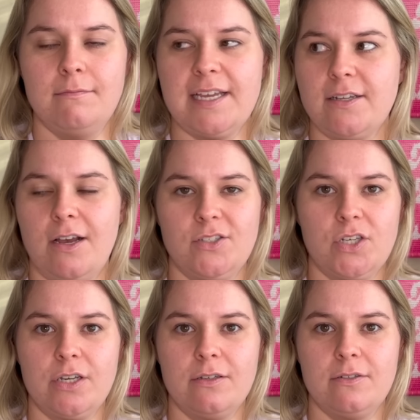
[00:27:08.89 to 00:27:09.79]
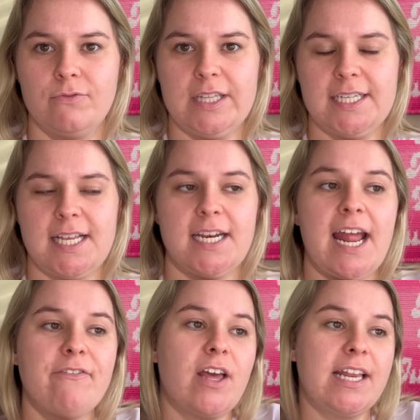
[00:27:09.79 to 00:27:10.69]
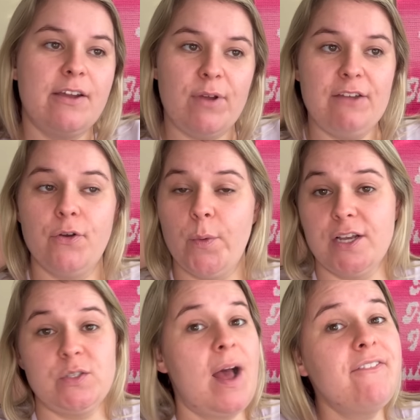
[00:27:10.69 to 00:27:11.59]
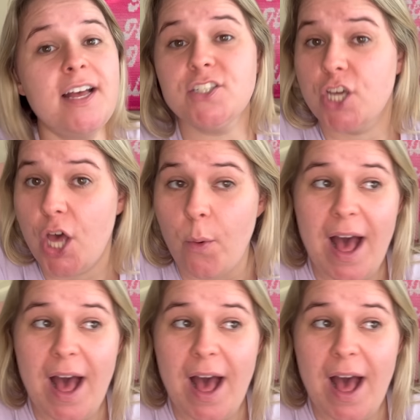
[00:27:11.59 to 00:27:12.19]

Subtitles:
My dogs are really excited. I've got to get ready for work, so I've got to go.